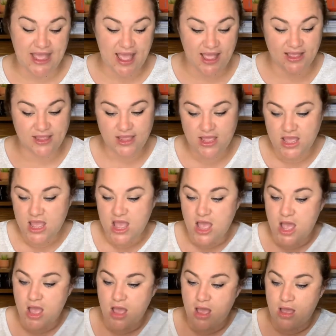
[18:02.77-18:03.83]
Yeah.
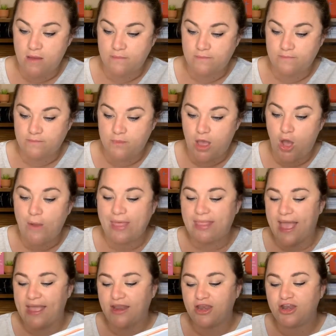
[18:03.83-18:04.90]
Um, oh, I
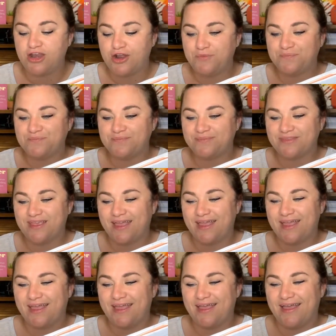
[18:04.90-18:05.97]
lied. No, no, no.
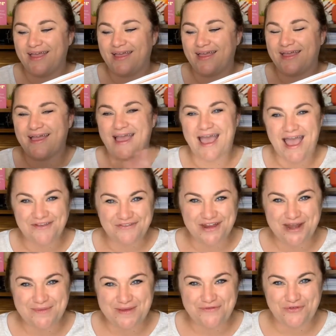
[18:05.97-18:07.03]
I
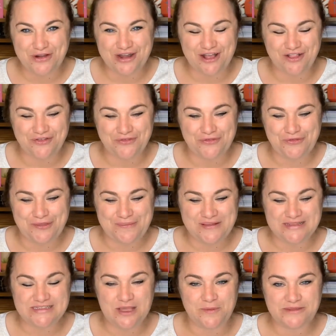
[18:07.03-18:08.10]
forgot about my $40
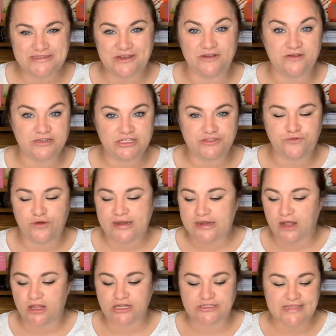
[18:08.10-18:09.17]
Lululemon sale, but still, just
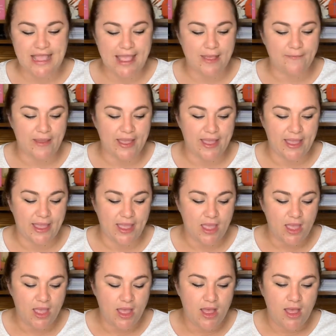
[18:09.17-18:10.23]
$40. And my
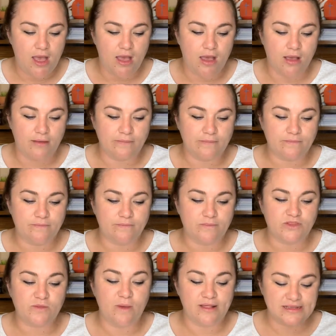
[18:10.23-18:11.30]
um,
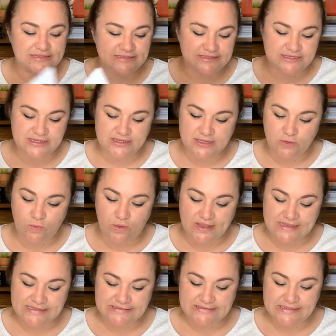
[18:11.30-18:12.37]
smallest
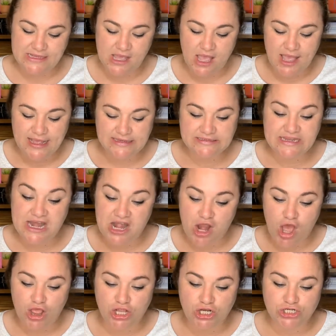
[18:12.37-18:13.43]
was
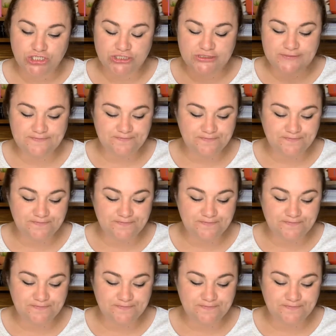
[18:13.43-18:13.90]
$10.